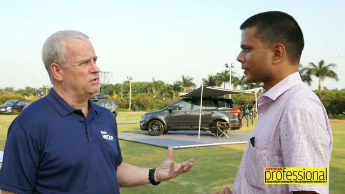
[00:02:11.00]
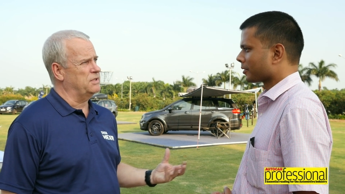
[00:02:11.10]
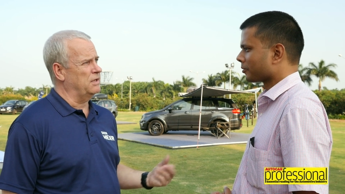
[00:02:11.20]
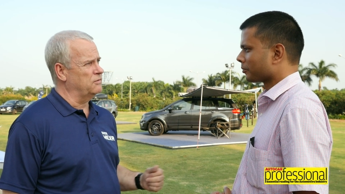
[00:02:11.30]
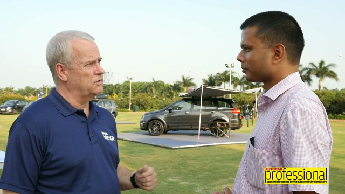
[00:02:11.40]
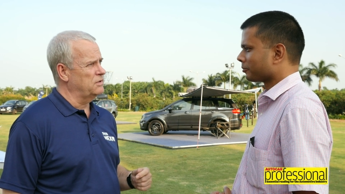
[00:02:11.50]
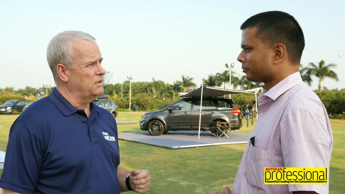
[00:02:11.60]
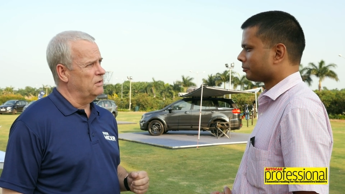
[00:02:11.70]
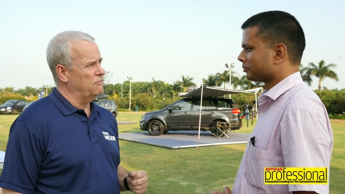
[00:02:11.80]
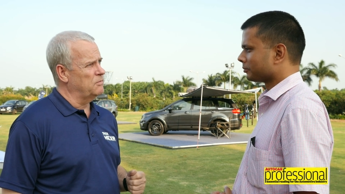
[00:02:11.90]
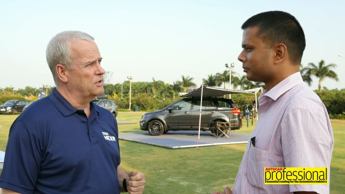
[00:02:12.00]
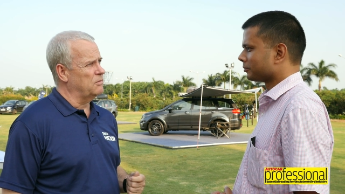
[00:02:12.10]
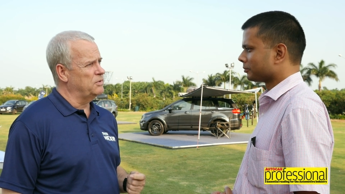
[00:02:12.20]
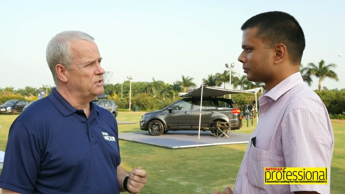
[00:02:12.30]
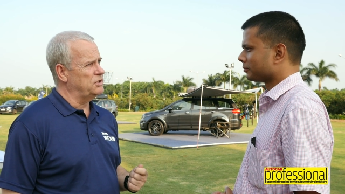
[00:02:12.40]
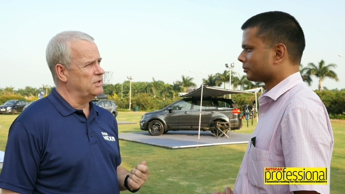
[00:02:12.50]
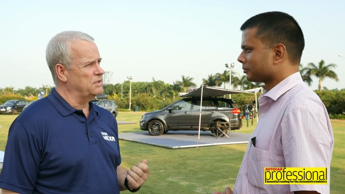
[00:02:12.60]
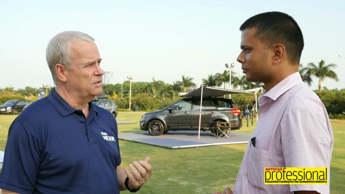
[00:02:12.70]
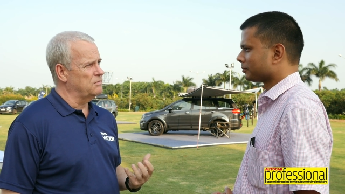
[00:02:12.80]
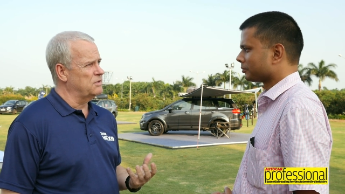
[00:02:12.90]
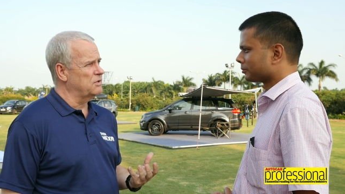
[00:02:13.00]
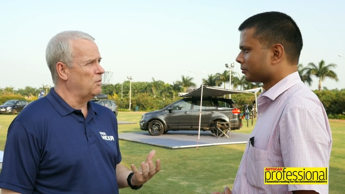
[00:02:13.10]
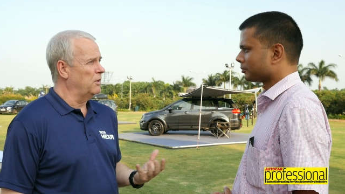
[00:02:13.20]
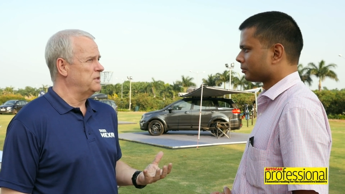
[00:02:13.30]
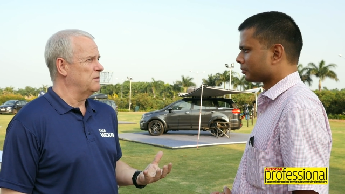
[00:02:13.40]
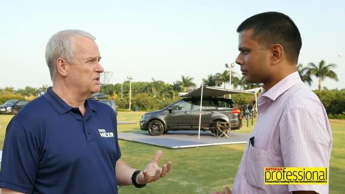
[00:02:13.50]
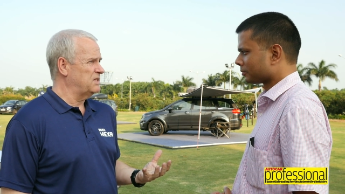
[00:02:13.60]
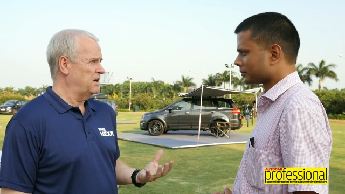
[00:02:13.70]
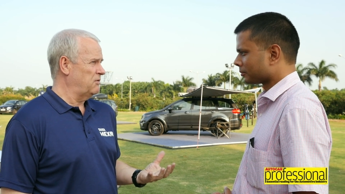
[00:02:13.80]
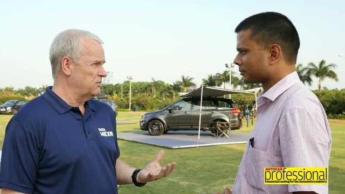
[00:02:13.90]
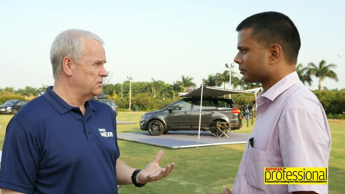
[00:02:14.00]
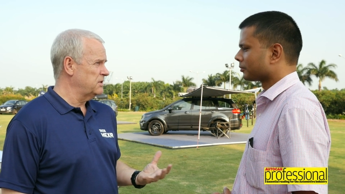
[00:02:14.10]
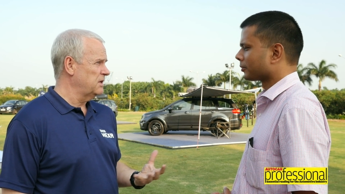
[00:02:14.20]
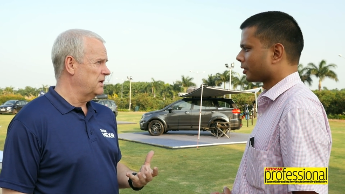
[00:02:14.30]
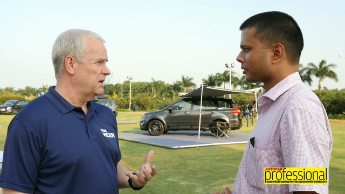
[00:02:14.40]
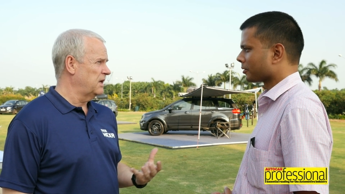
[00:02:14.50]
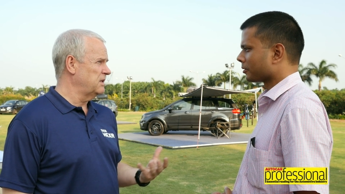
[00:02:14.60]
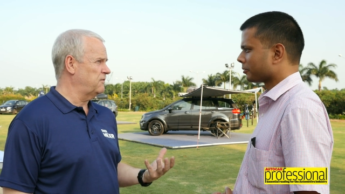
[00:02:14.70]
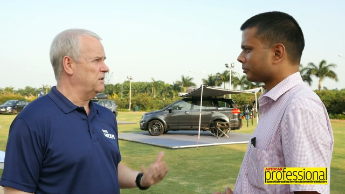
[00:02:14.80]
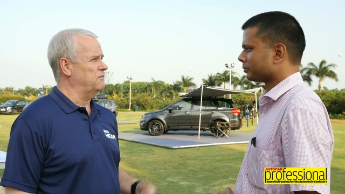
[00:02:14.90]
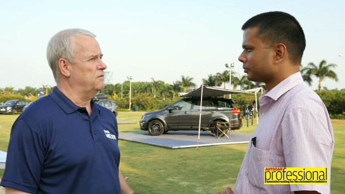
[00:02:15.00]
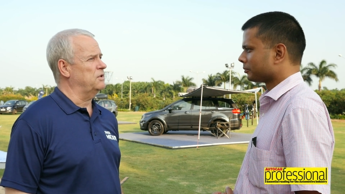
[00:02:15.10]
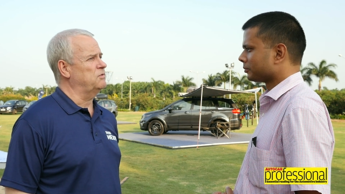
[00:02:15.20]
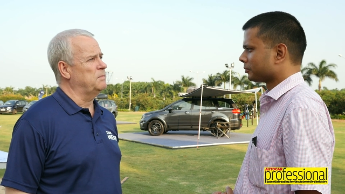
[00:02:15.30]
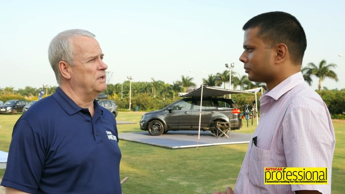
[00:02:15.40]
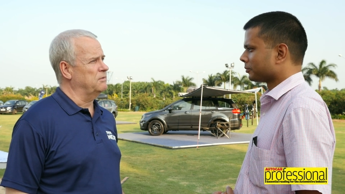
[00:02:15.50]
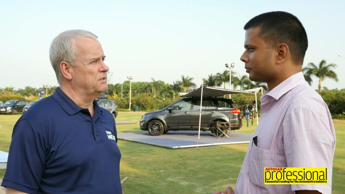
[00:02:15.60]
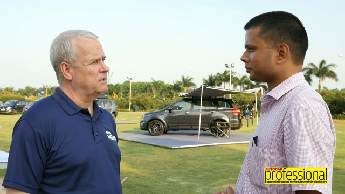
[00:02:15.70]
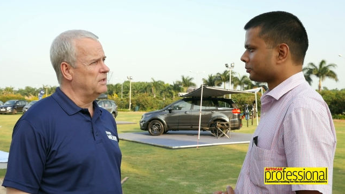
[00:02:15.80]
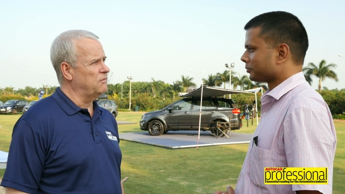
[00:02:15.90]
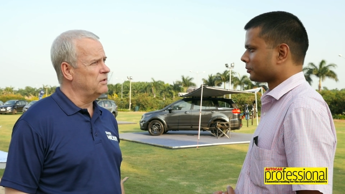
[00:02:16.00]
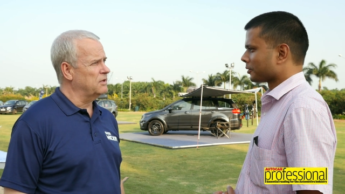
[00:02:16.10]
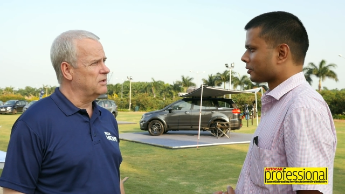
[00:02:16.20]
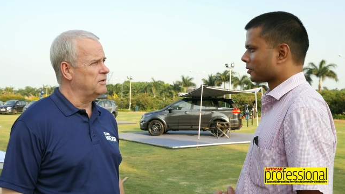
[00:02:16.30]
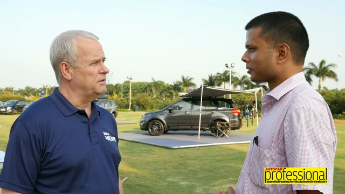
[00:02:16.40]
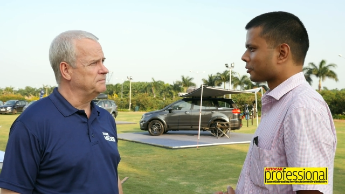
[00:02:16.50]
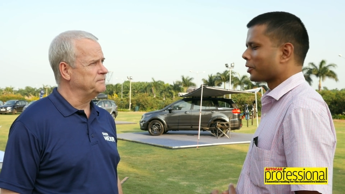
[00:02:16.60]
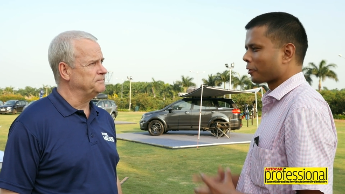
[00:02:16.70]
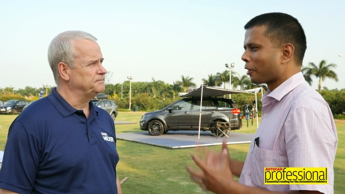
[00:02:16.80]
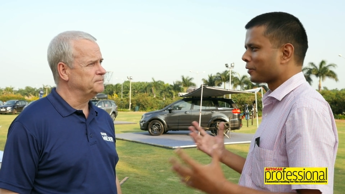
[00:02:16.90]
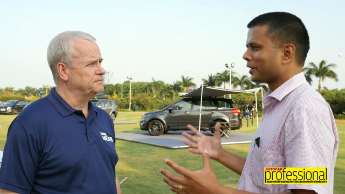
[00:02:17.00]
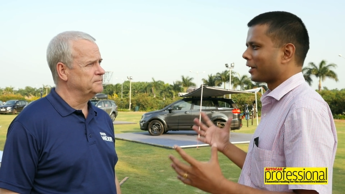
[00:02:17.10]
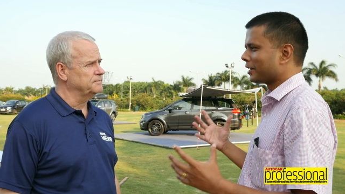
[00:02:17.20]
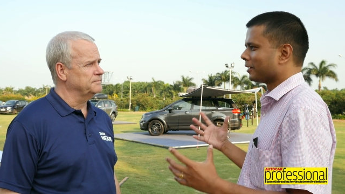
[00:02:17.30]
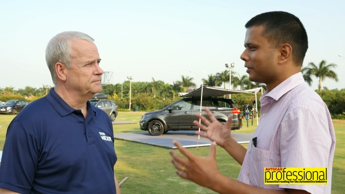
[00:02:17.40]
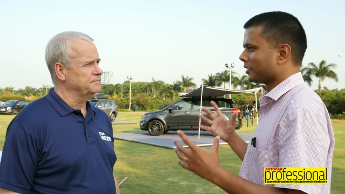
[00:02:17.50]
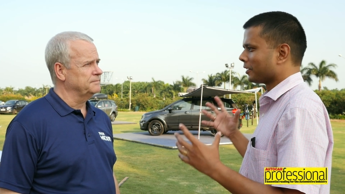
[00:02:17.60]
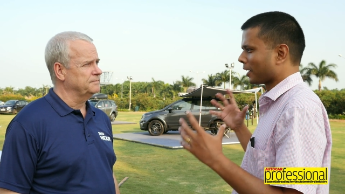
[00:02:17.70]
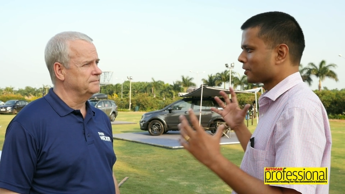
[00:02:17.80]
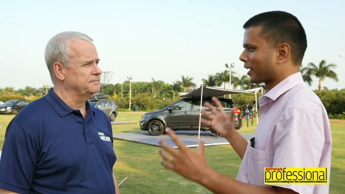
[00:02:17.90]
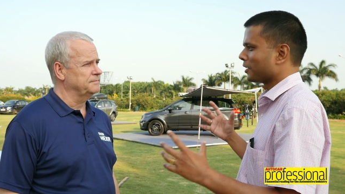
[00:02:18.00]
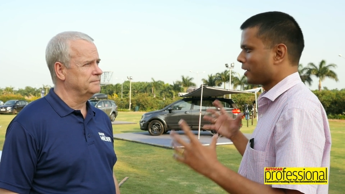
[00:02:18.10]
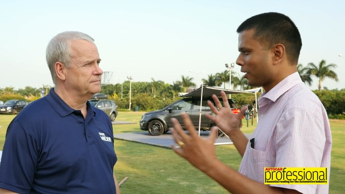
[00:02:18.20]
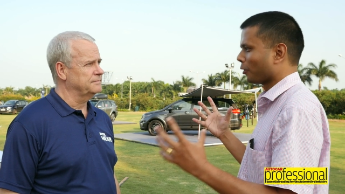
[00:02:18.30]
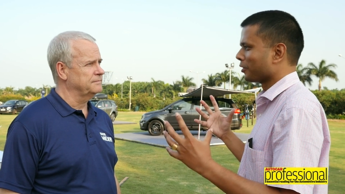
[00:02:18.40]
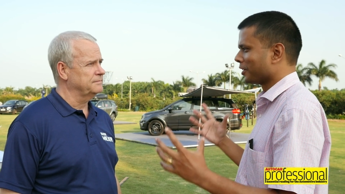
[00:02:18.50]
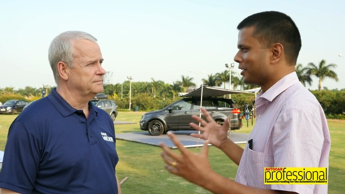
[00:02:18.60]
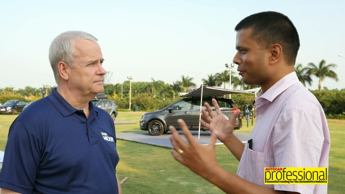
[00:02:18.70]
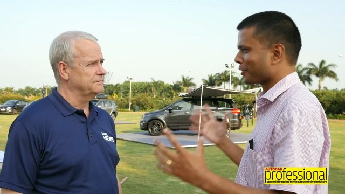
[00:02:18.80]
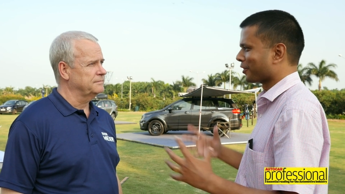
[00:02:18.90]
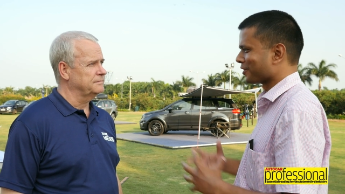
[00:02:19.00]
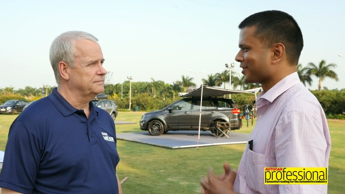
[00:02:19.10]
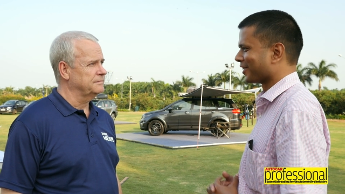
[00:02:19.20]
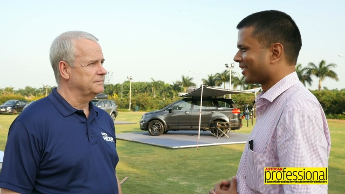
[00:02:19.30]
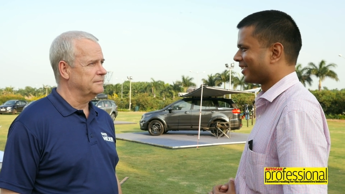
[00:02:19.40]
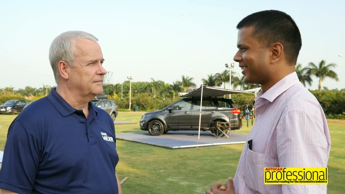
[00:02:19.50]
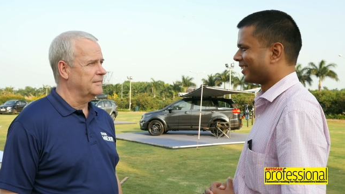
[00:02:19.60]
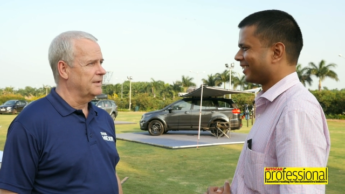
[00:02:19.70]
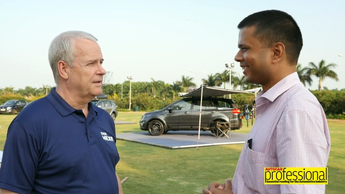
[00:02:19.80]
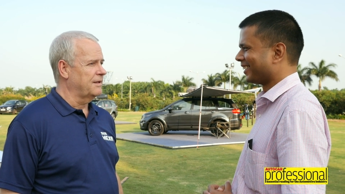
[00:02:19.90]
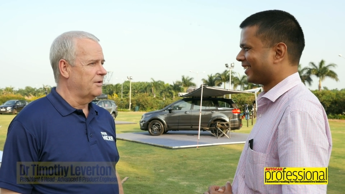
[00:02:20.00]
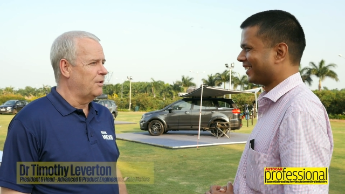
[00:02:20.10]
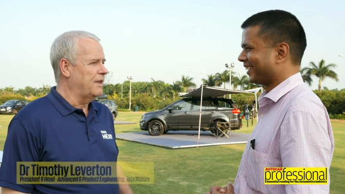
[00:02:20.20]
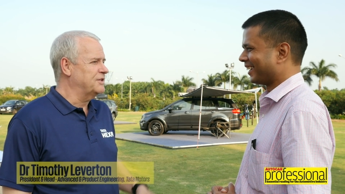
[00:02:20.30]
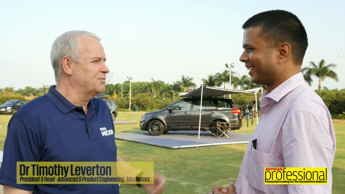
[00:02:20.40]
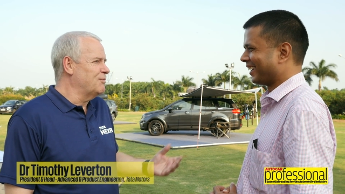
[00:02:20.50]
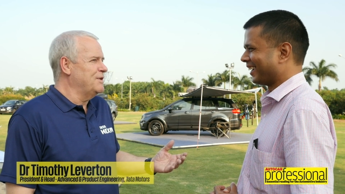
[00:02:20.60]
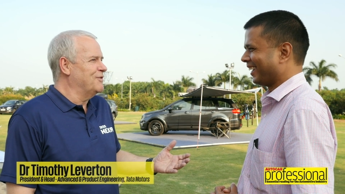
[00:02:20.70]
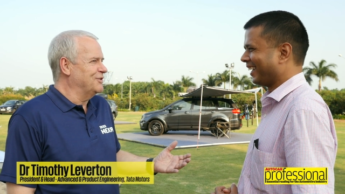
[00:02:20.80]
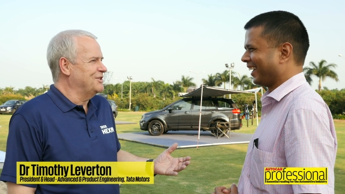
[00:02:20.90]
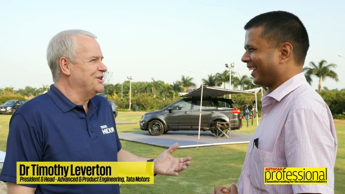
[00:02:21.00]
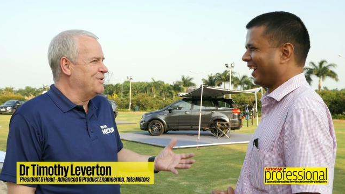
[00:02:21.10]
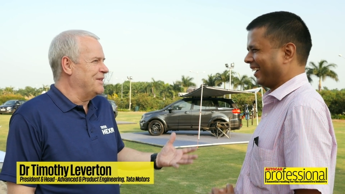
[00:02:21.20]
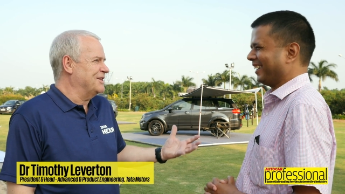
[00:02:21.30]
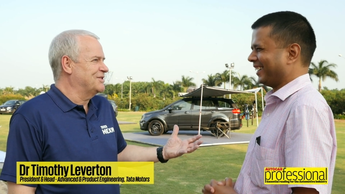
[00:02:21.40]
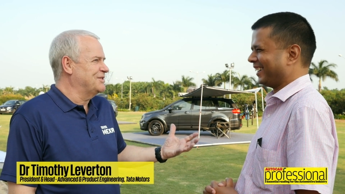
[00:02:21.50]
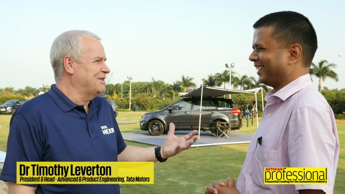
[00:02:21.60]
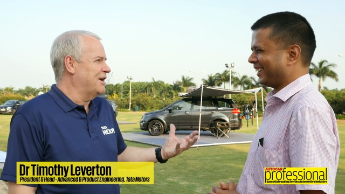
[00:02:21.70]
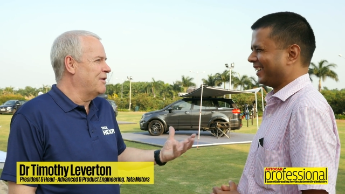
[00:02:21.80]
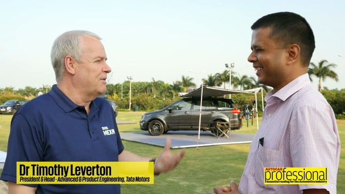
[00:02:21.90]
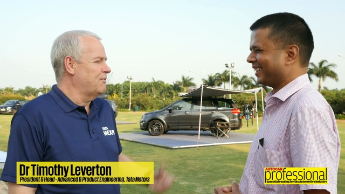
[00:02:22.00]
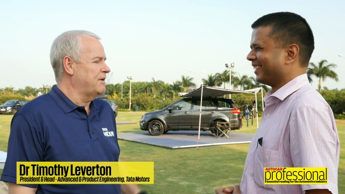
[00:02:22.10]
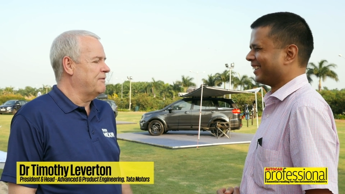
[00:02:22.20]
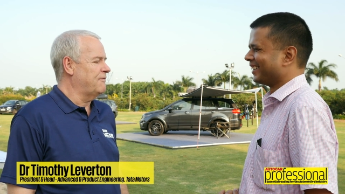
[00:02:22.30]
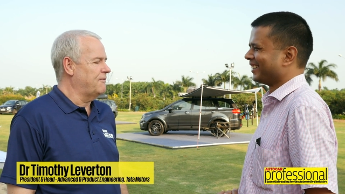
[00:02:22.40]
Speaker 1: ourselves from the competition in terms of the quality of materials yes. and the fit and finish we've been able to deliver in the car.
Speaker 2: So you're confident that the Hexa can take on the Innova Crysta?
Speaker 1: well, that's what we've got to do, and that's you know we, are